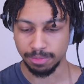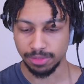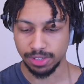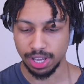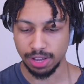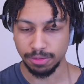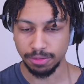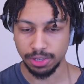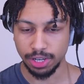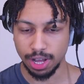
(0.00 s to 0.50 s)

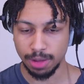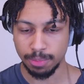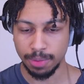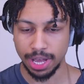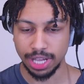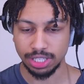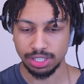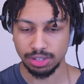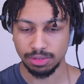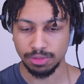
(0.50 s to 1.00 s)
Definitely not
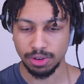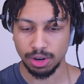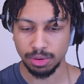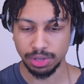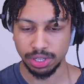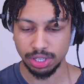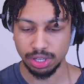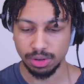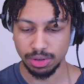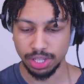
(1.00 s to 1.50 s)
bad so far. We
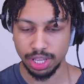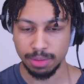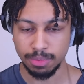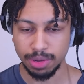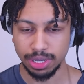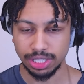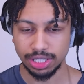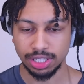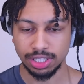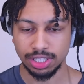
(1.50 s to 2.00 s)
can go with a
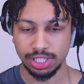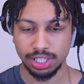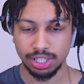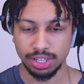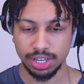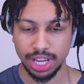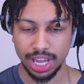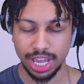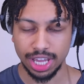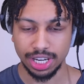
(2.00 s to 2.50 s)

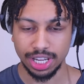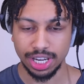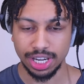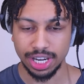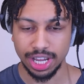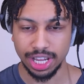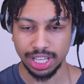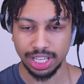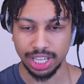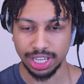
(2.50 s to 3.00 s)
musketeer and a
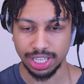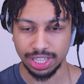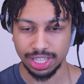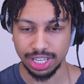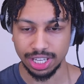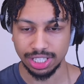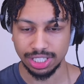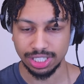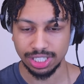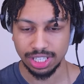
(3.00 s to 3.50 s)
knight like
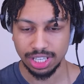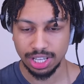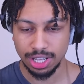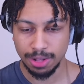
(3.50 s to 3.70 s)
this.